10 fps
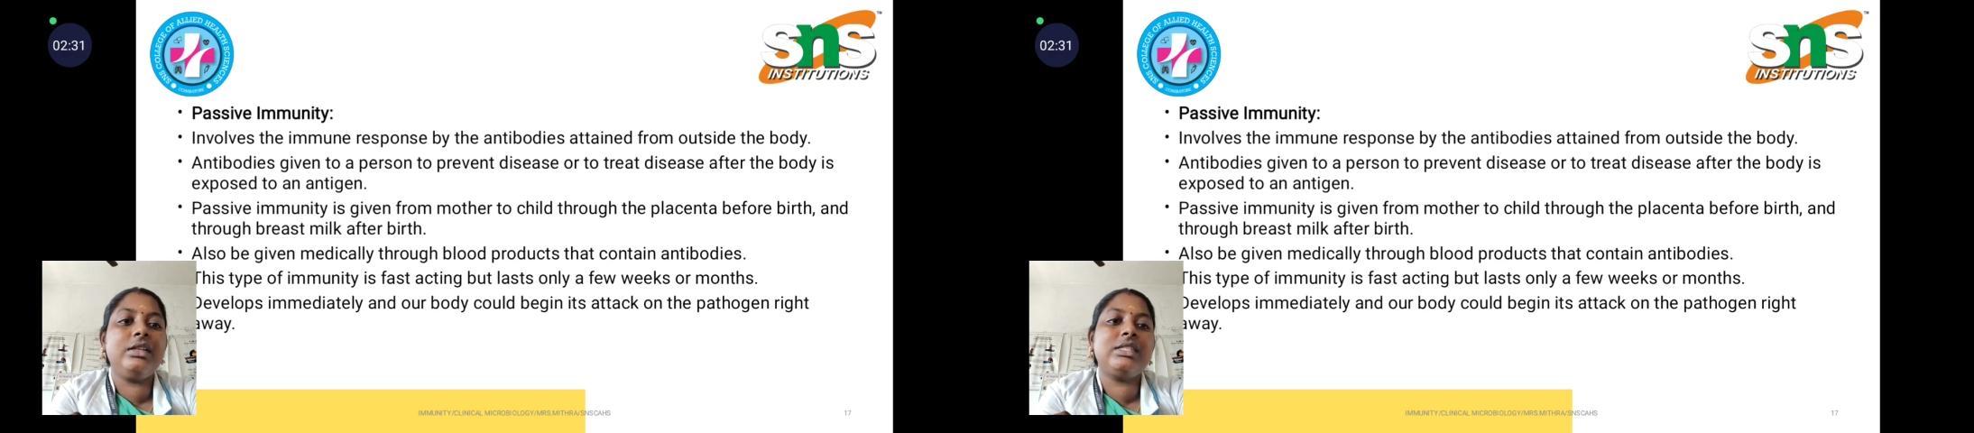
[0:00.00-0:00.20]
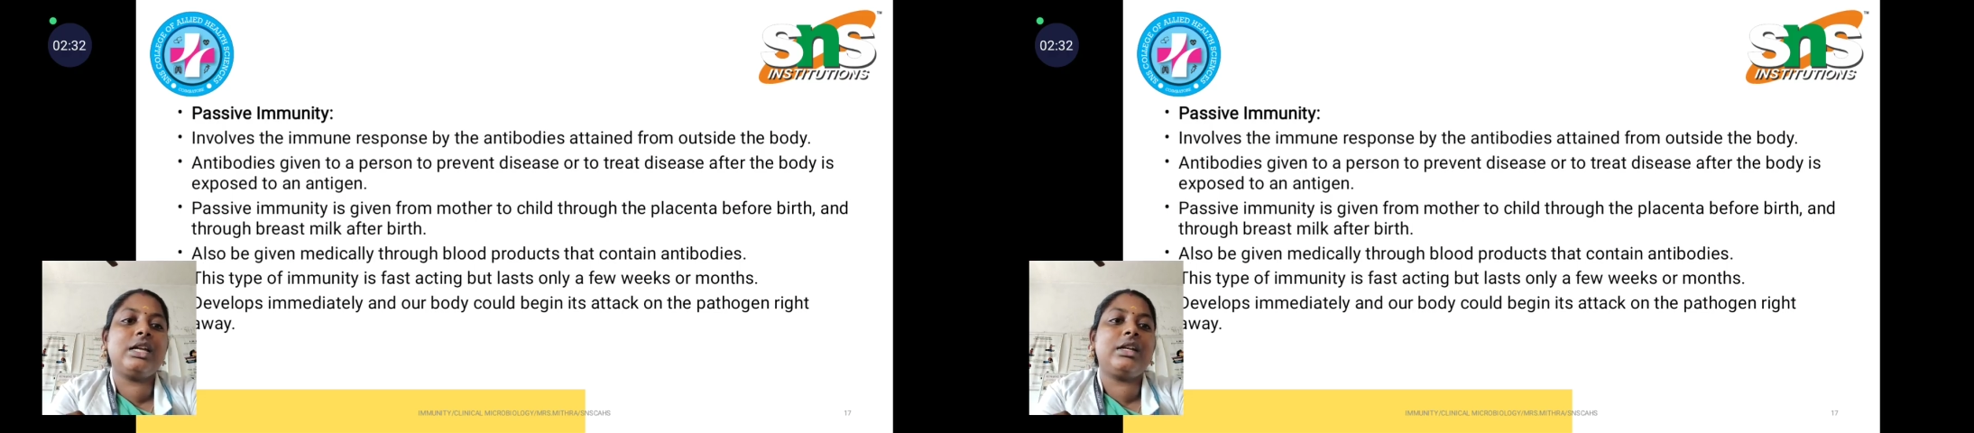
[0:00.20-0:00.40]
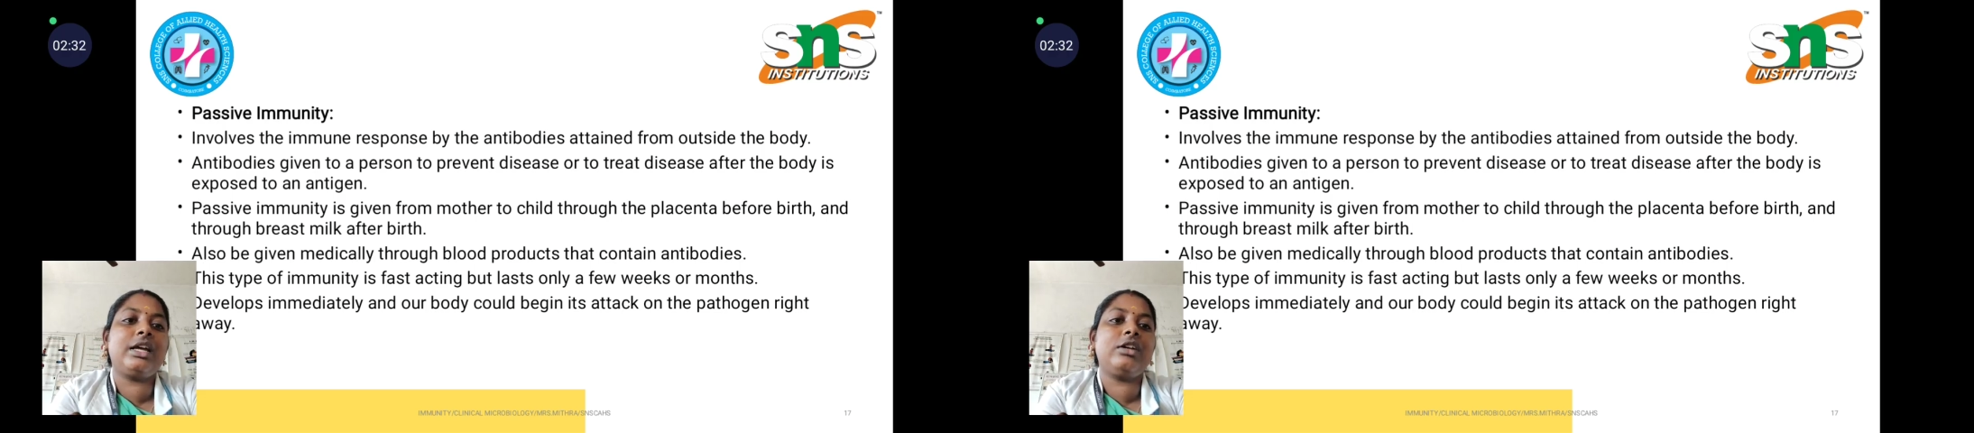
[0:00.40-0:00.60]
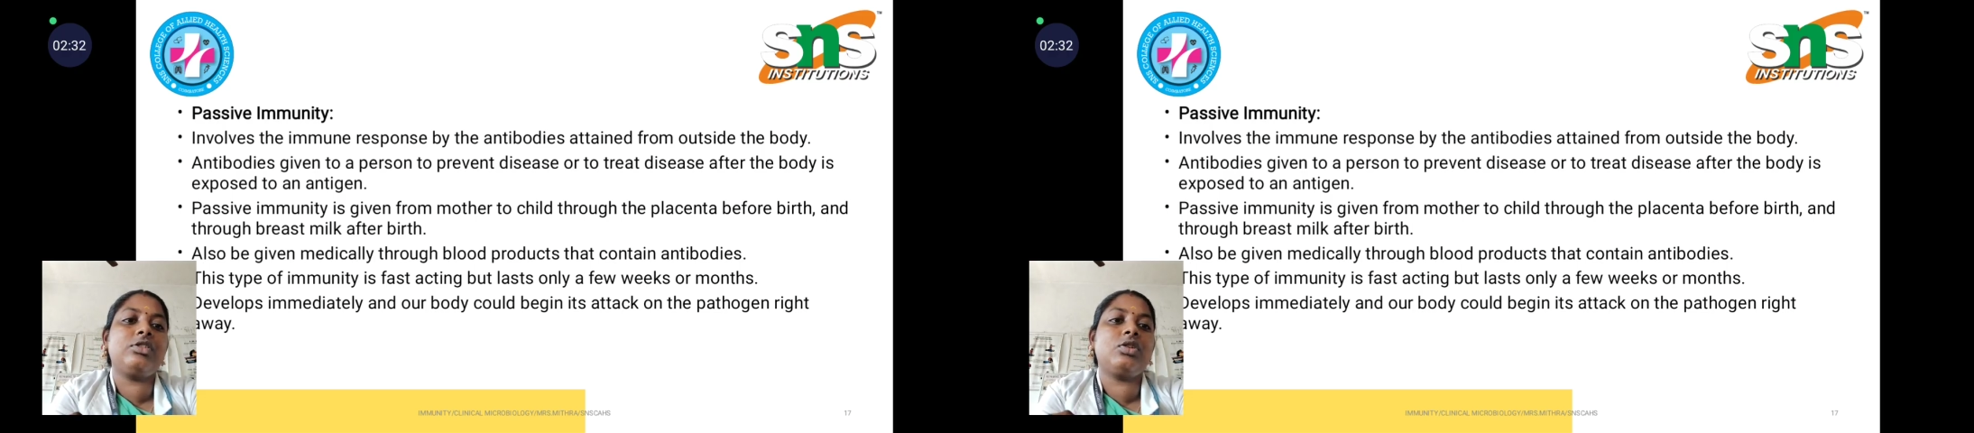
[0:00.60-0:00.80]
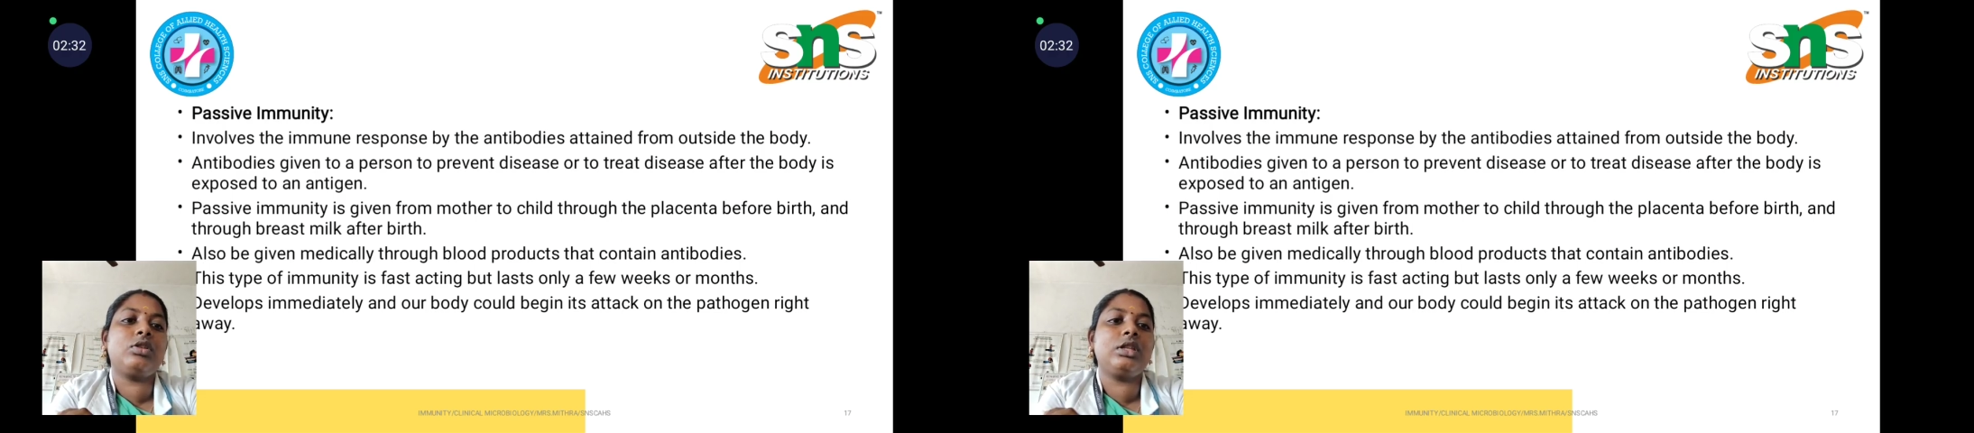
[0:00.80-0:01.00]
its
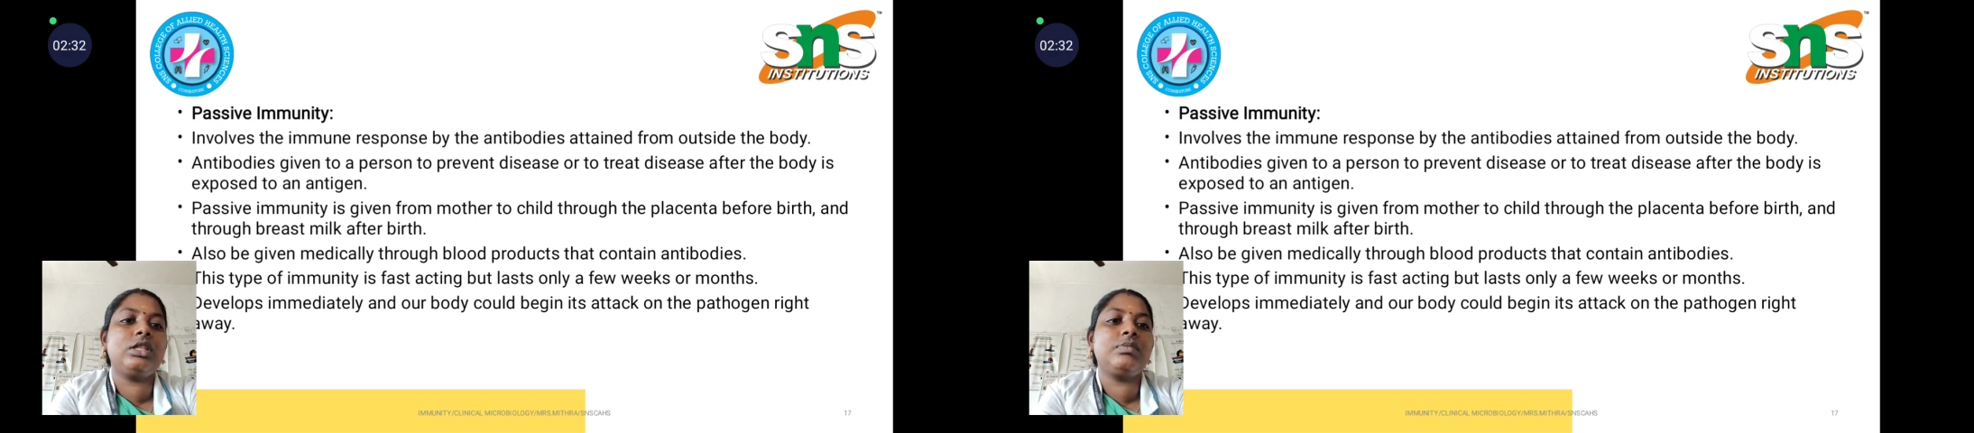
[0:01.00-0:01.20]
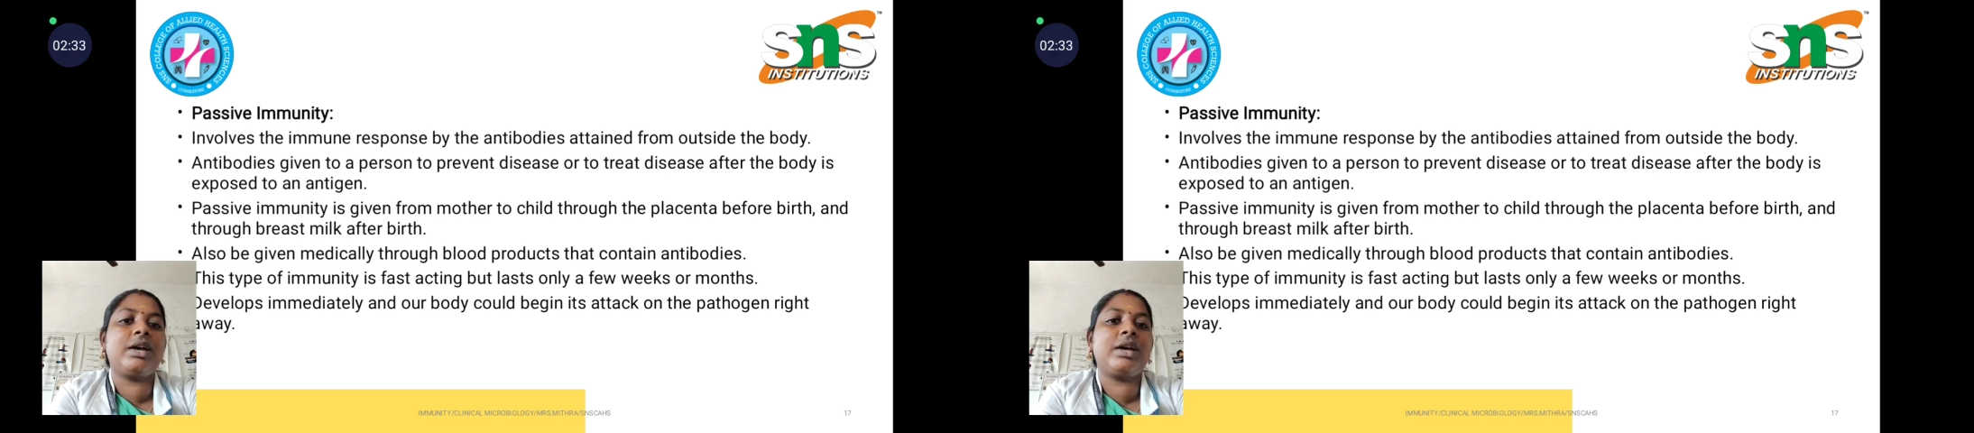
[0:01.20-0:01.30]
attacks on this